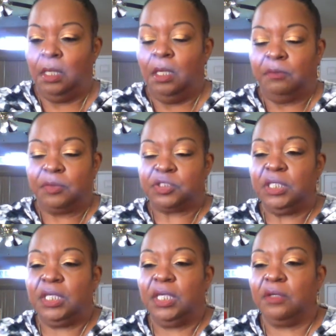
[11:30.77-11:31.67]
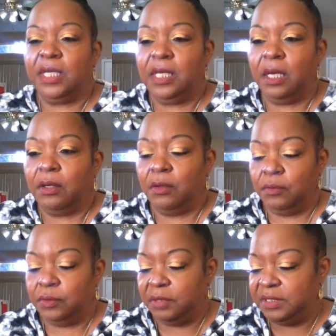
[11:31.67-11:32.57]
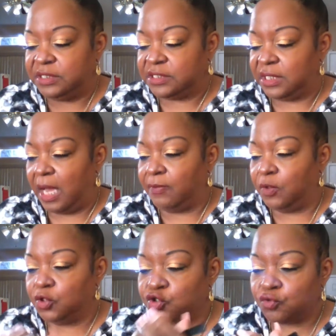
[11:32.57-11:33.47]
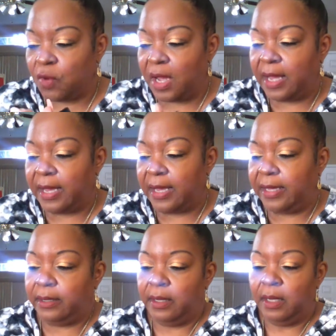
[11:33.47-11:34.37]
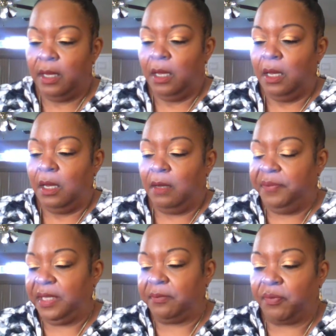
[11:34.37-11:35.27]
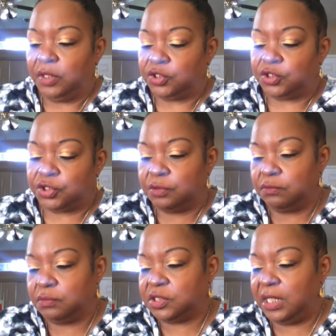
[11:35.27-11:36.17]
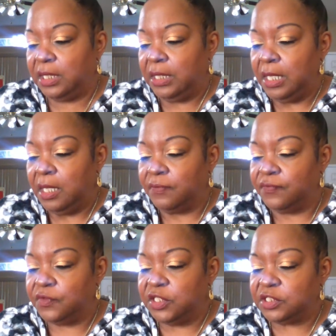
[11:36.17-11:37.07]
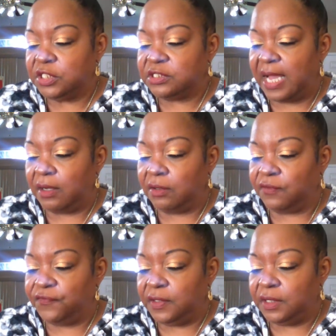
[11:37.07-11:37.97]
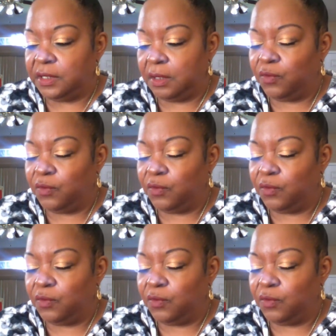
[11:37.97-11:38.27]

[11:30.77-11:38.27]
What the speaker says: But see, here they go. Let me see. I'm going to try a big brush. See, this is not going to fit in here.